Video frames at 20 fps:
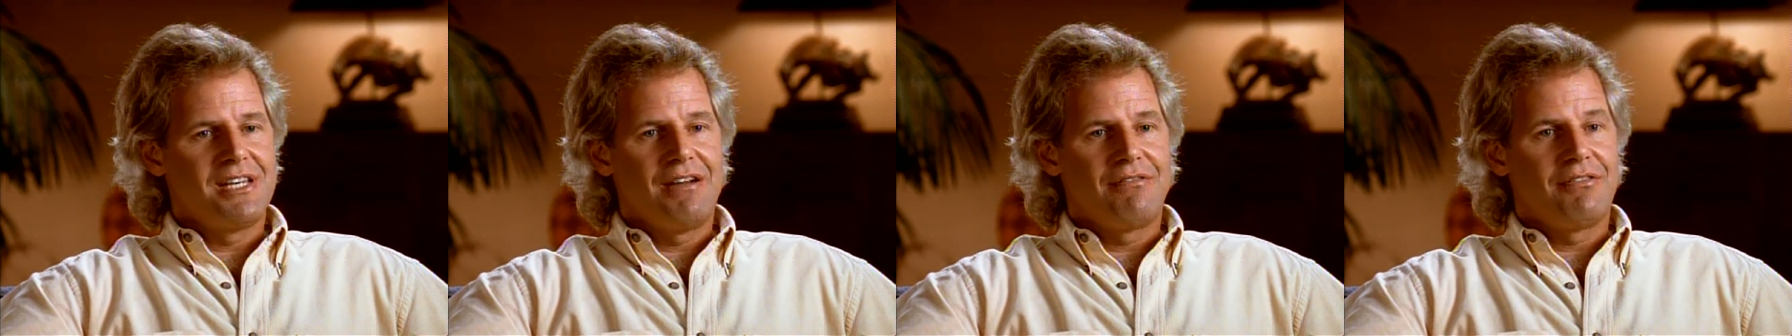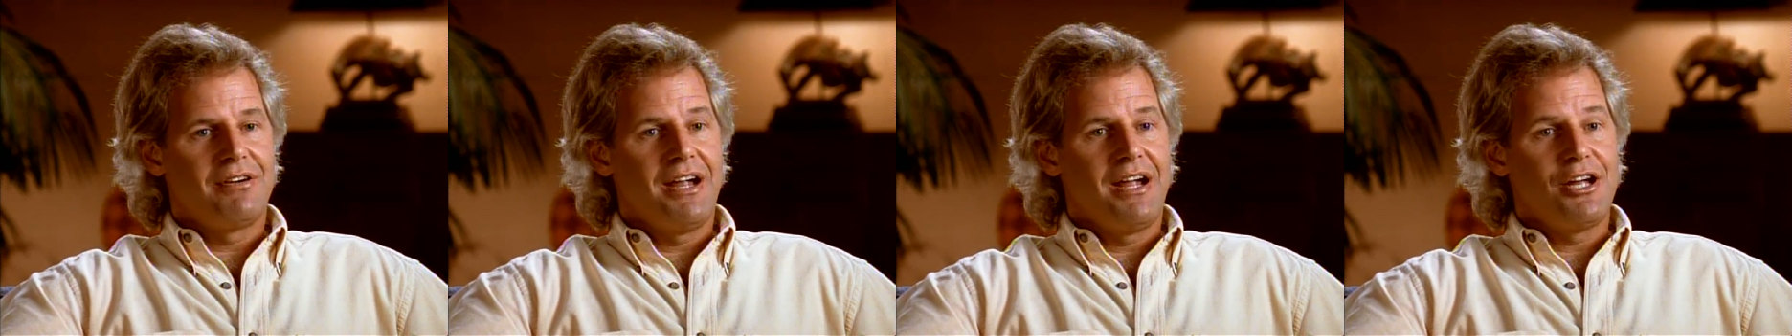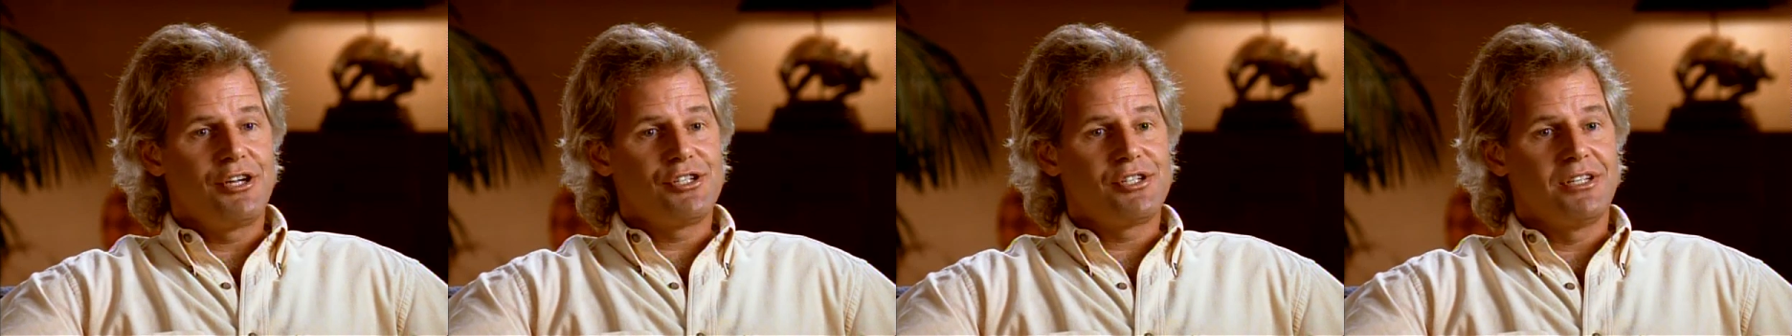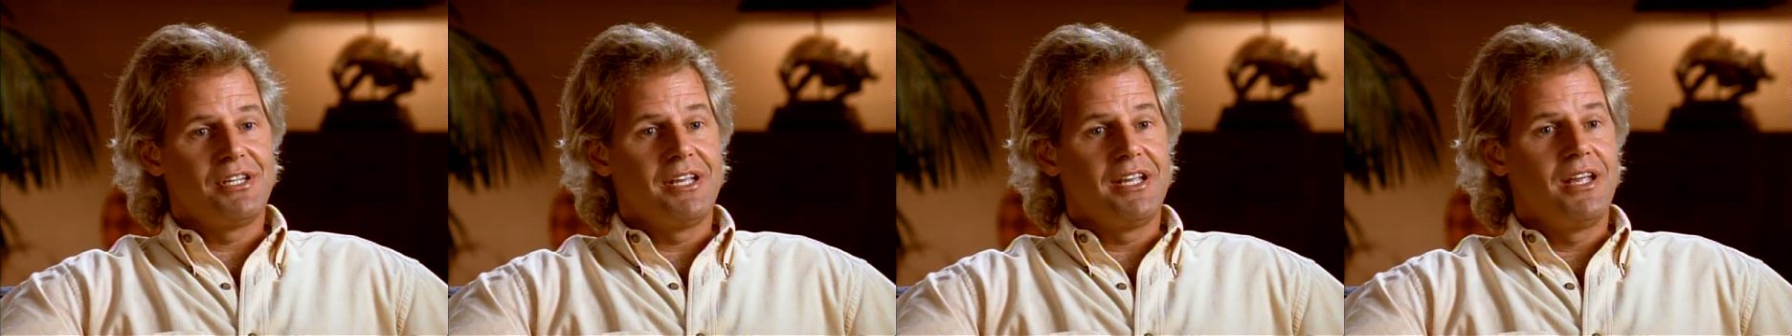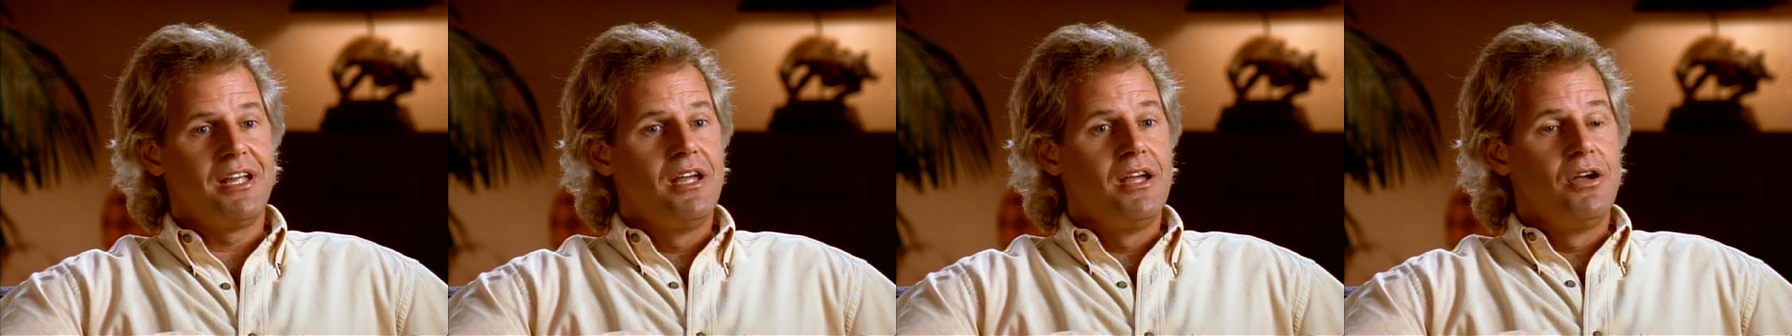It never
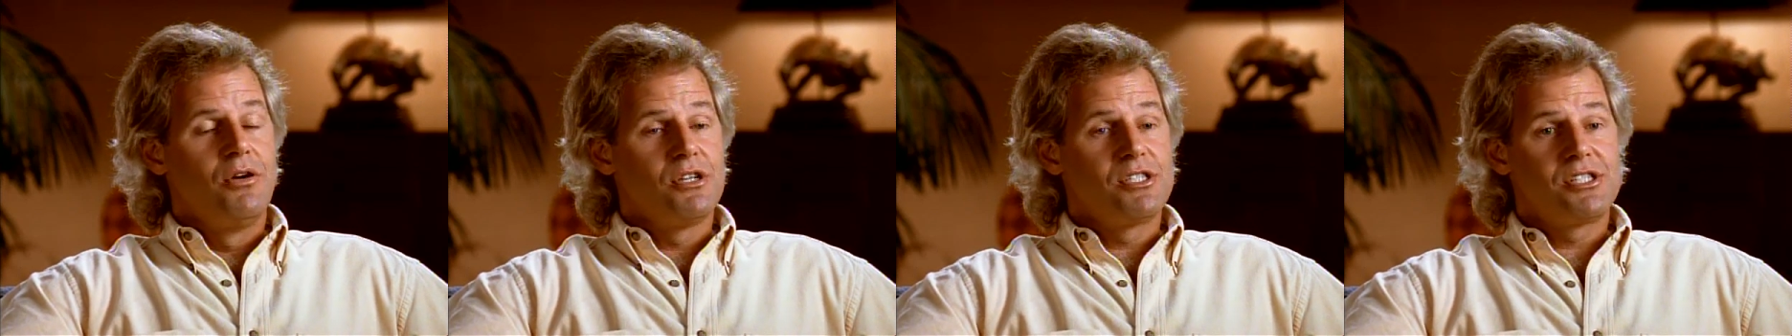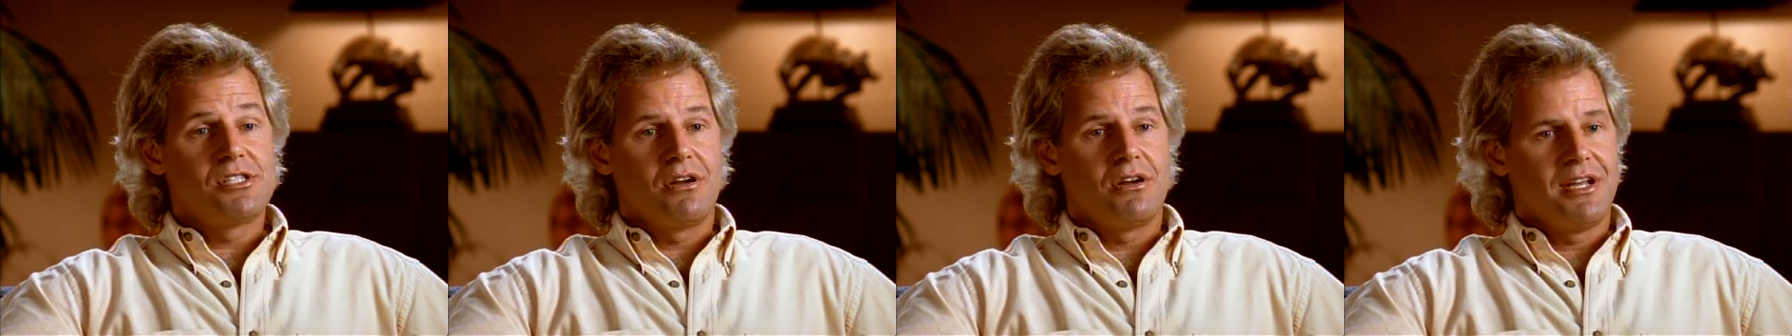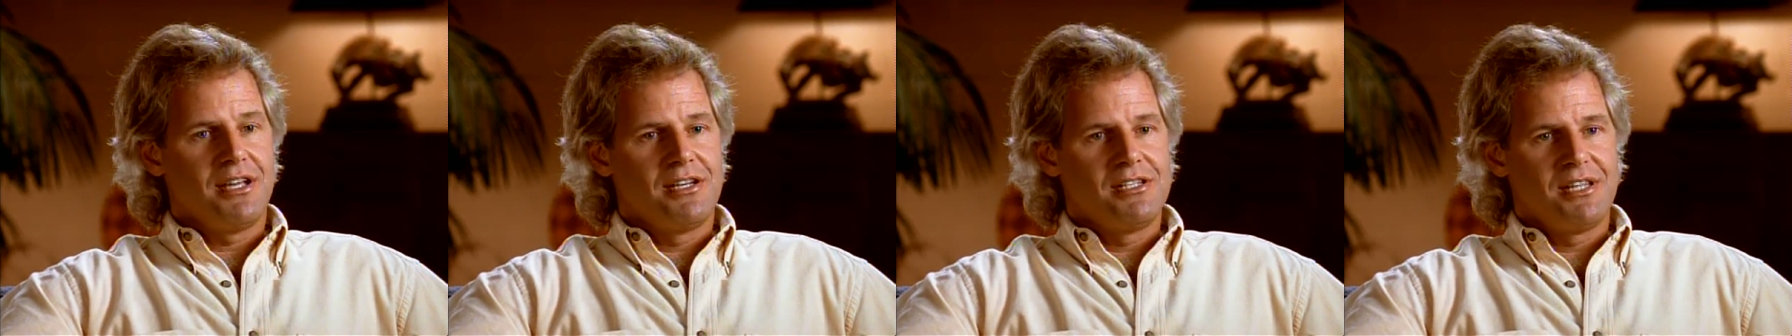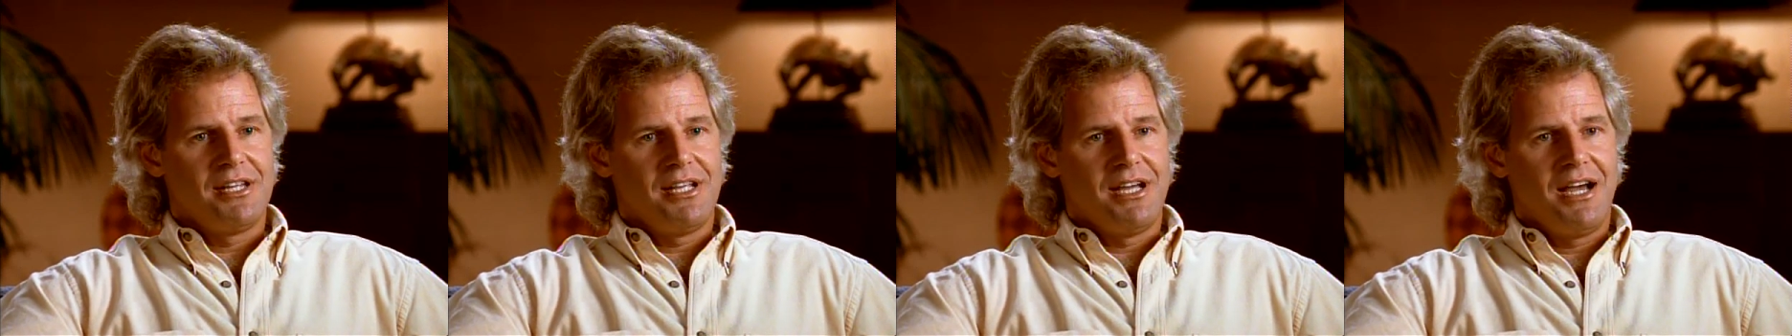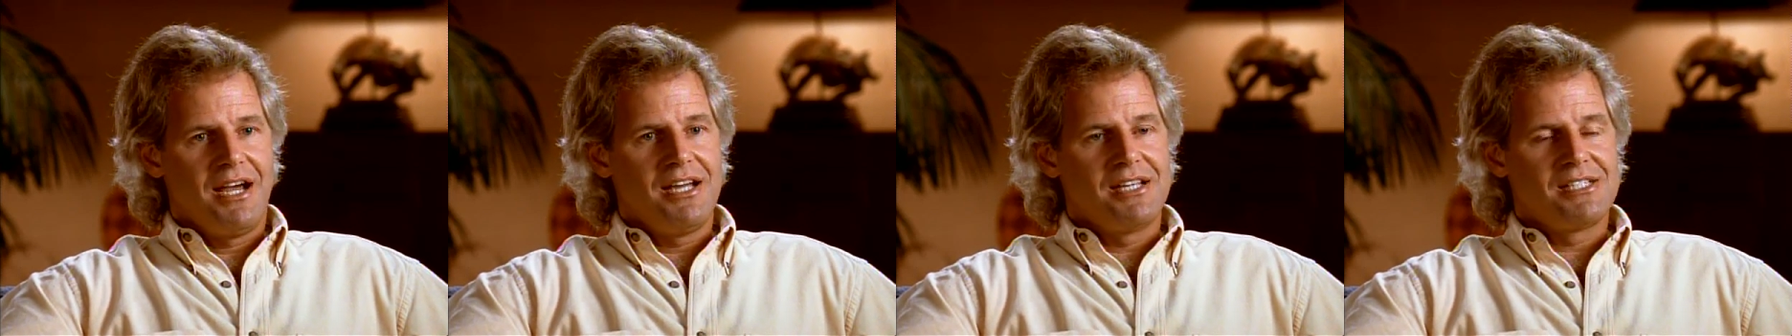actually sunk into
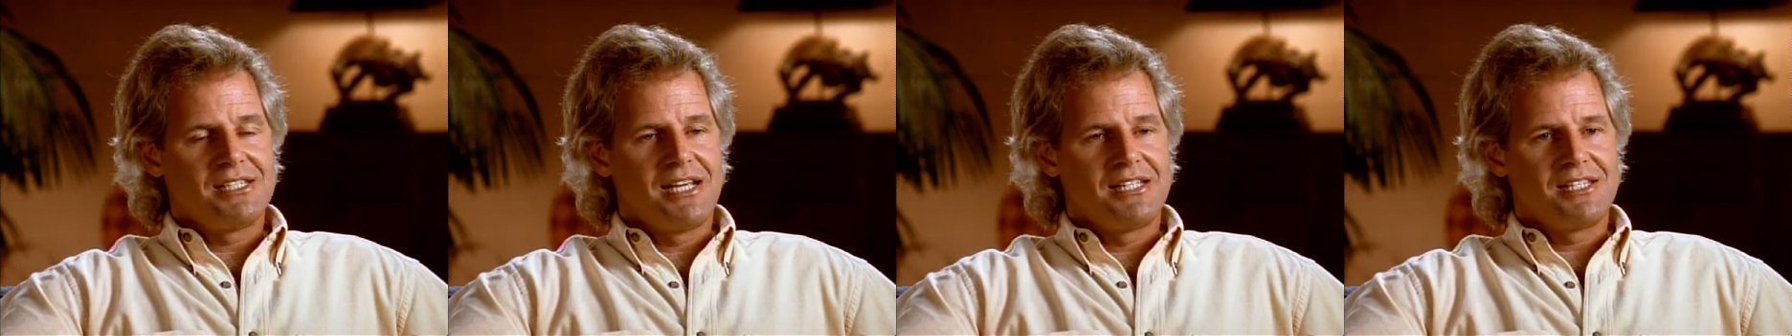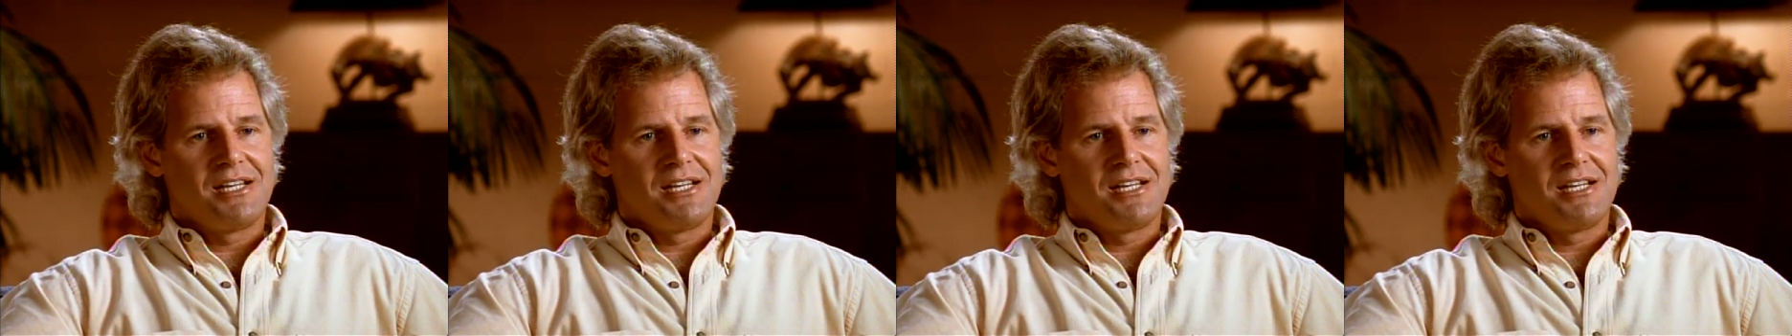the ice